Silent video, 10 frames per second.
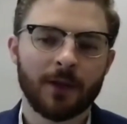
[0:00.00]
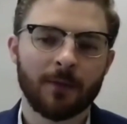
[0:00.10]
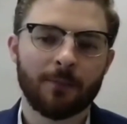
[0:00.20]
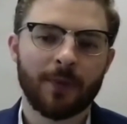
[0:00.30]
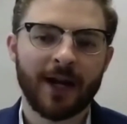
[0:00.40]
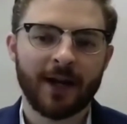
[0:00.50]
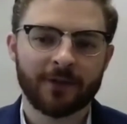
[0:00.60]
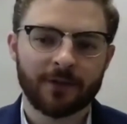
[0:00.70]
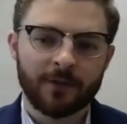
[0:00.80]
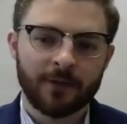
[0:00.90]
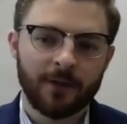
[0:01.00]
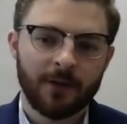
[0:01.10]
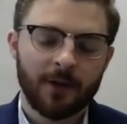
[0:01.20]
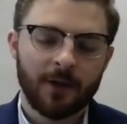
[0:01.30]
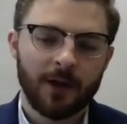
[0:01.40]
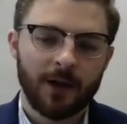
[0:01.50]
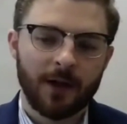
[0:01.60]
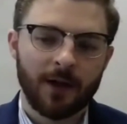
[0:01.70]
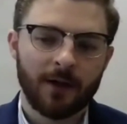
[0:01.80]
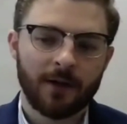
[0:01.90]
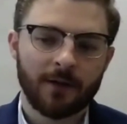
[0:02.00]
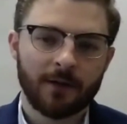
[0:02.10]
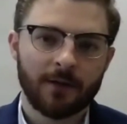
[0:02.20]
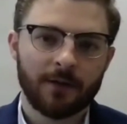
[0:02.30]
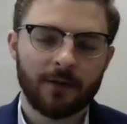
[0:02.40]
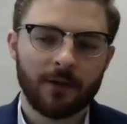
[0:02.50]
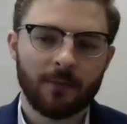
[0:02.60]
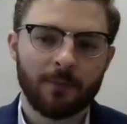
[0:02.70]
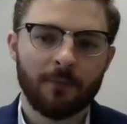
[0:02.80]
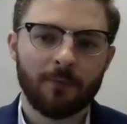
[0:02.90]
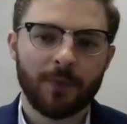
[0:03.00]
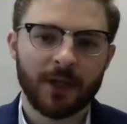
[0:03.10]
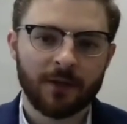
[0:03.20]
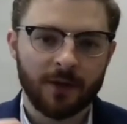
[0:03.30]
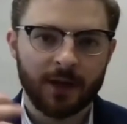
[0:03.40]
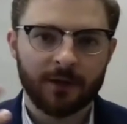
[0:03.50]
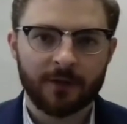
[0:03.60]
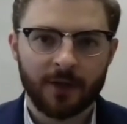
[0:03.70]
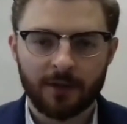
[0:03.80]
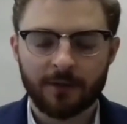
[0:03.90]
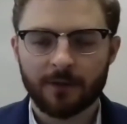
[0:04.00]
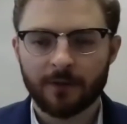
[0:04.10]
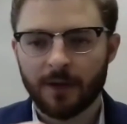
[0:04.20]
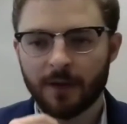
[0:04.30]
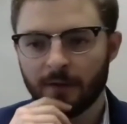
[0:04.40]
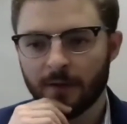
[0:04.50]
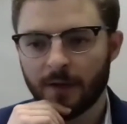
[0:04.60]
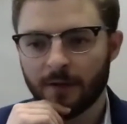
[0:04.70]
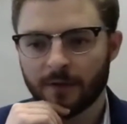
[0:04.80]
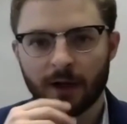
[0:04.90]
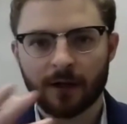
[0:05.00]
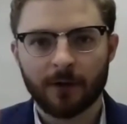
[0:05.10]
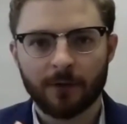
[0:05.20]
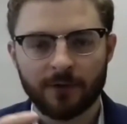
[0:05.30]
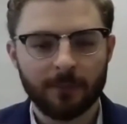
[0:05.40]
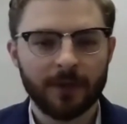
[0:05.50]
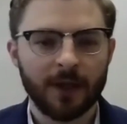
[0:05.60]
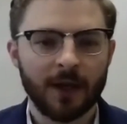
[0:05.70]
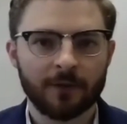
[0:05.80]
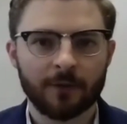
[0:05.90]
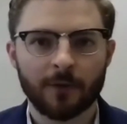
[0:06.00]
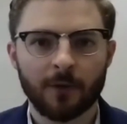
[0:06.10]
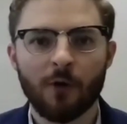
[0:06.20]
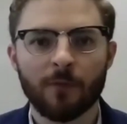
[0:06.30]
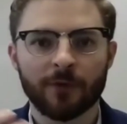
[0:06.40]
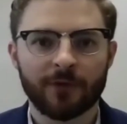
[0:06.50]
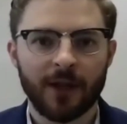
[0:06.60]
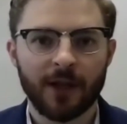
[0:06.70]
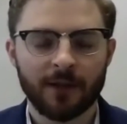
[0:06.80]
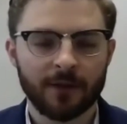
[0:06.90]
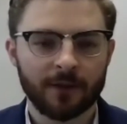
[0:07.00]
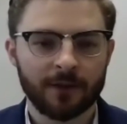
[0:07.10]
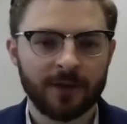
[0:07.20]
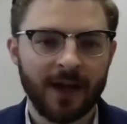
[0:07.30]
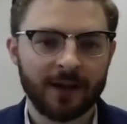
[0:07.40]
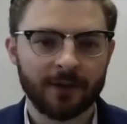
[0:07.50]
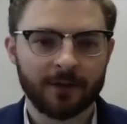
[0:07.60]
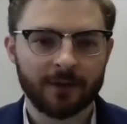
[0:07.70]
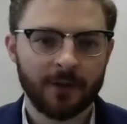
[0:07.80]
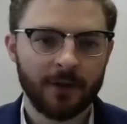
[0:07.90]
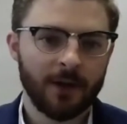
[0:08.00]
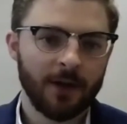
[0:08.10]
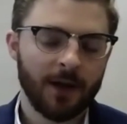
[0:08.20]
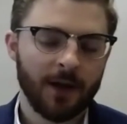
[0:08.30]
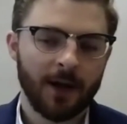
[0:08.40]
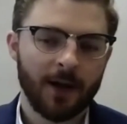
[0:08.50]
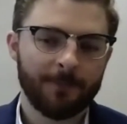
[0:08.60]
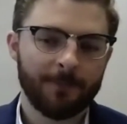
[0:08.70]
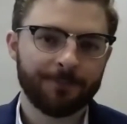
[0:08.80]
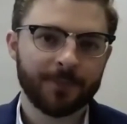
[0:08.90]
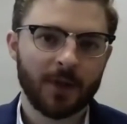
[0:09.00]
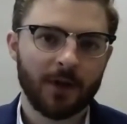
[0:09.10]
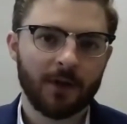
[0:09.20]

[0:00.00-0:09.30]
the past, uh, you know, being in the United States and, and DACA or T P S or overstaying the status, um,